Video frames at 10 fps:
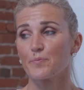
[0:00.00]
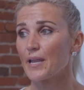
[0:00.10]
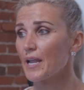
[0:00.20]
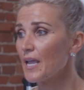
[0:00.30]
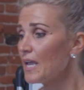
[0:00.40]

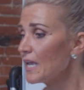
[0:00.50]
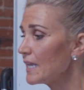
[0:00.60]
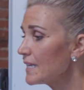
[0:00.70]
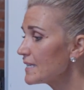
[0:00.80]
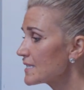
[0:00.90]
but
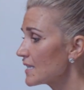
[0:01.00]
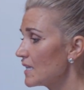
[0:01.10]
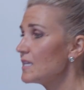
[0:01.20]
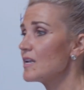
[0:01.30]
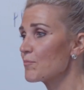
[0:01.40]
it is
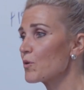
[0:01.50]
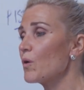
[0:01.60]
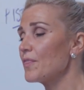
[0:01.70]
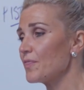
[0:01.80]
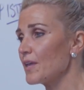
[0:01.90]
the number
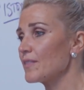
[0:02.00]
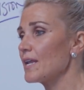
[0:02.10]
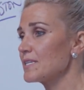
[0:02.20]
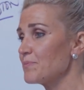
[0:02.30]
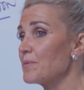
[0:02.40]
one thing that
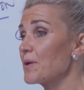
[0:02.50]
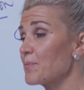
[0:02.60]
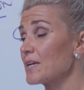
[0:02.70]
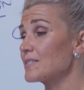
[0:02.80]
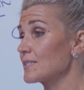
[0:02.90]
has made my
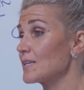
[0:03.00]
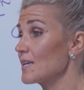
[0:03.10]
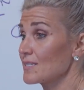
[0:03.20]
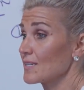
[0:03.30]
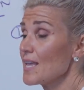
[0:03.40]
practice
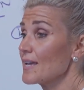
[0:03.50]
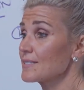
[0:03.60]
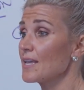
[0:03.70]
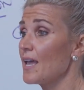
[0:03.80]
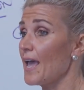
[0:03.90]
a
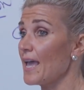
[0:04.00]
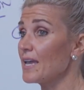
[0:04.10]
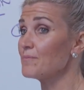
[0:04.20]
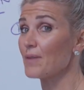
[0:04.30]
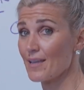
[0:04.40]
success.
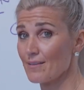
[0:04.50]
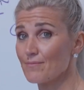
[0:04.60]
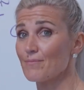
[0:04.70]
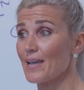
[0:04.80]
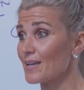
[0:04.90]
And
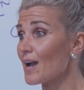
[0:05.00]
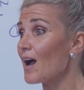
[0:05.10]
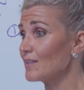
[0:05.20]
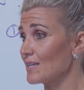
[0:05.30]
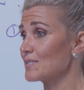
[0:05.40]
my
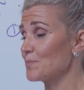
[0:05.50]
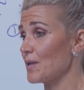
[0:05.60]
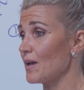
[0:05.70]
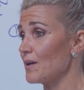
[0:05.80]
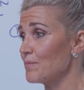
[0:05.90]
colleagues,
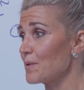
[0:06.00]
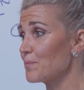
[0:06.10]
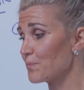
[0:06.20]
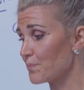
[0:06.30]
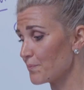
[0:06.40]
my
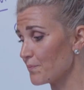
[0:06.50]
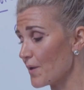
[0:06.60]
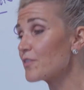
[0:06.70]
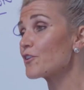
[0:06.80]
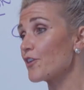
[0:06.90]

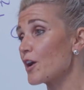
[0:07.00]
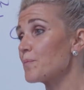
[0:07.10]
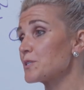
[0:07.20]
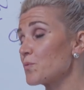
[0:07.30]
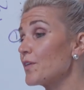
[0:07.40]
other
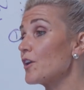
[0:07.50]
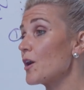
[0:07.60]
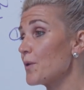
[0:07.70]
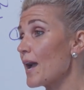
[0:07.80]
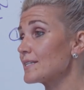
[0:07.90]
therapists within
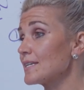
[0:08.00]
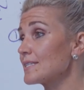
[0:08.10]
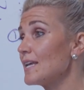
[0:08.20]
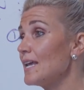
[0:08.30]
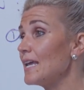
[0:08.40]
our
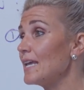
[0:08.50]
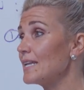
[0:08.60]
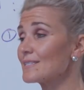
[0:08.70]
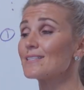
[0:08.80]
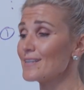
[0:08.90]
practice, it
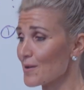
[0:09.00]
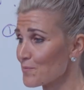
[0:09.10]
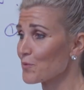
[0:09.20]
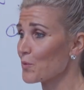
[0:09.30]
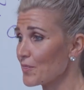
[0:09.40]
is the
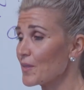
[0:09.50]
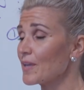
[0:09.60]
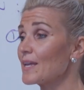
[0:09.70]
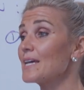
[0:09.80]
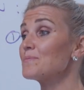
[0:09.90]
number one
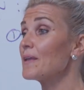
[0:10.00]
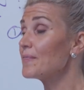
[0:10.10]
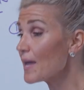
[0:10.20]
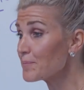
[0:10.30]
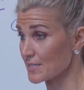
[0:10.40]
thing that has
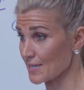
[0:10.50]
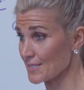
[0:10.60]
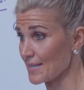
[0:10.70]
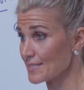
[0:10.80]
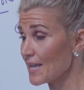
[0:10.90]
made them a
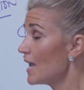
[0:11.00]
success.